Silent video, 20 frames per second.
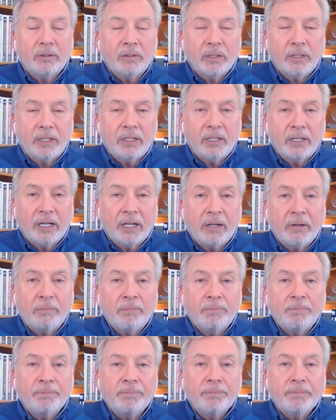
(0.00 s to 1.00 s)
the, uh,
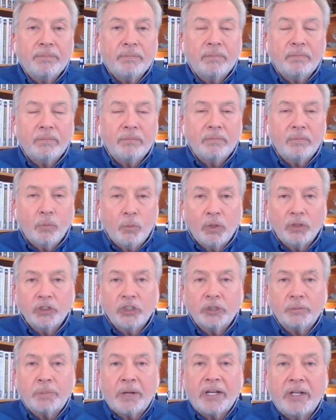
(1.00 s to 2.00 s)
we'll
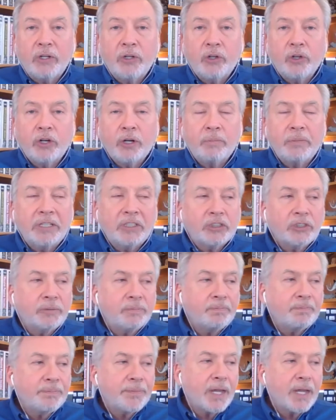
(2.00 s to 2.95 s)
just you your commission.